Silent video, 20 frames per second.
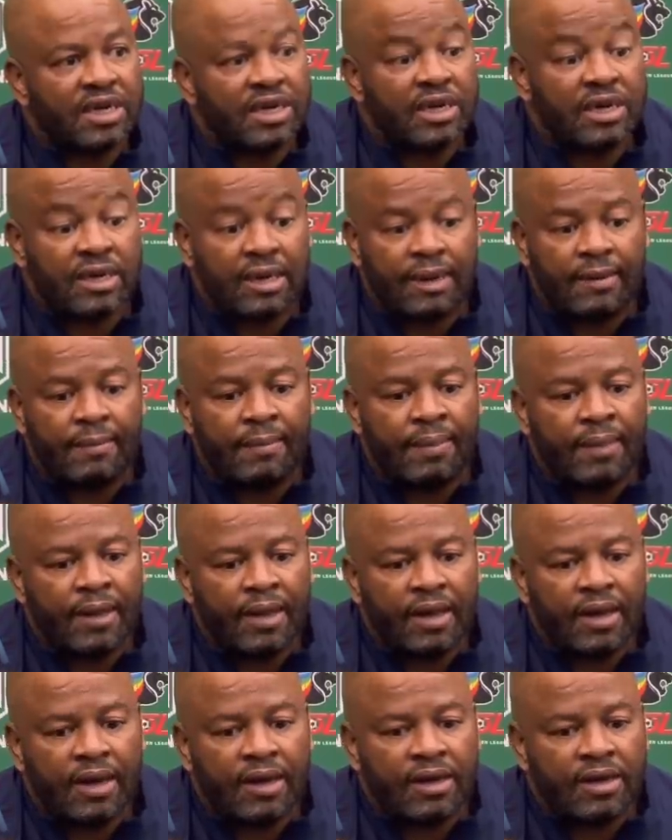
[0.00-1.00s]
And
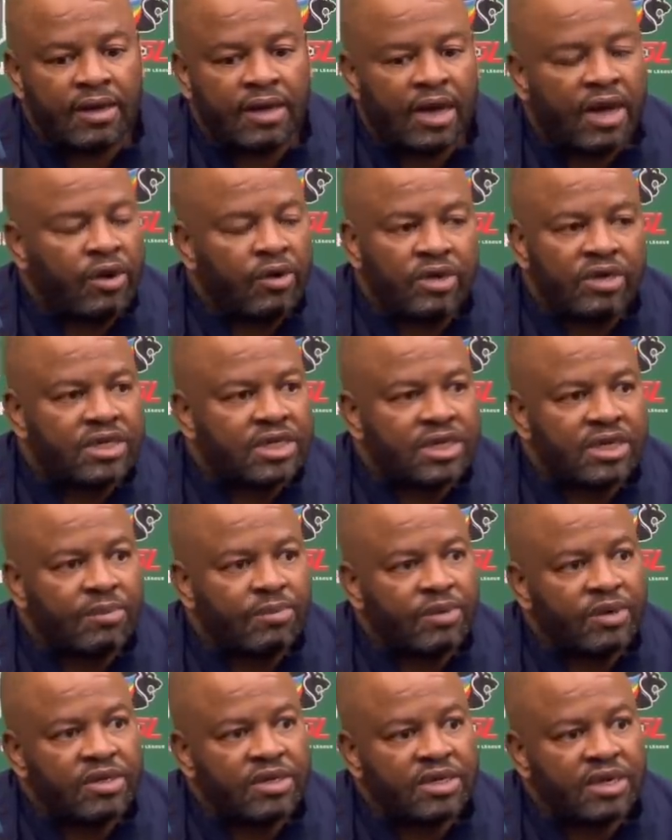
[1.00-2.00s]
they are not
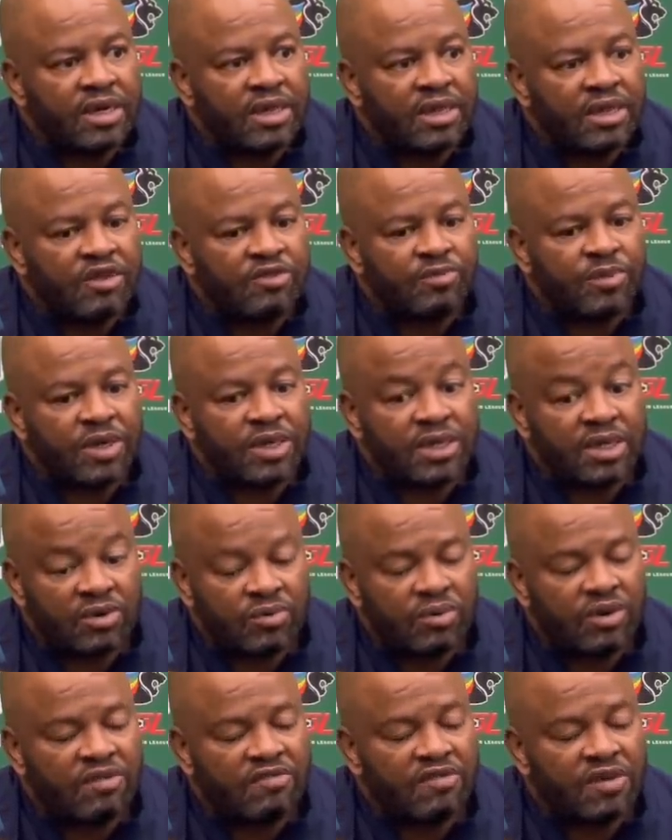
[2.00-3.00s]
disappointing in that space,
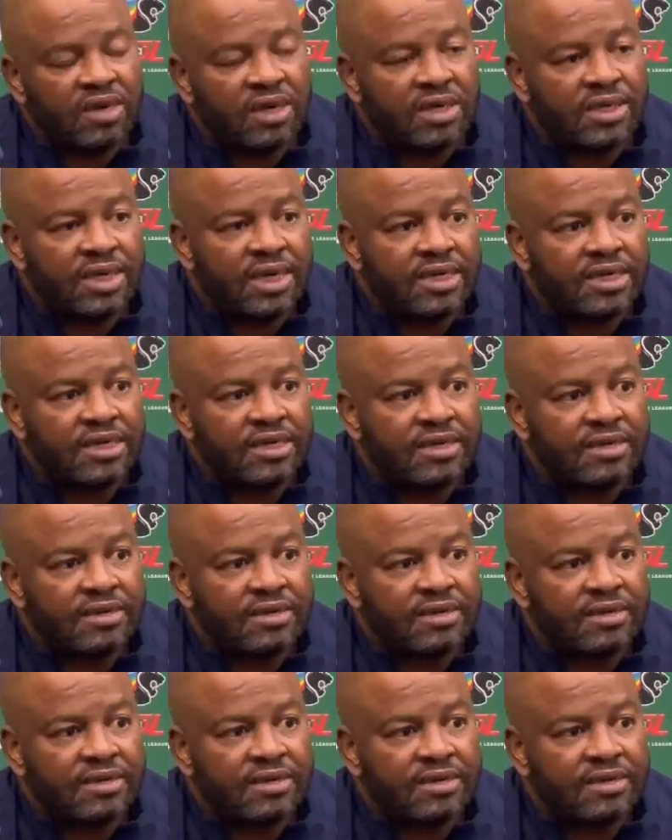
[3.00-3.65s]
and we are very excited.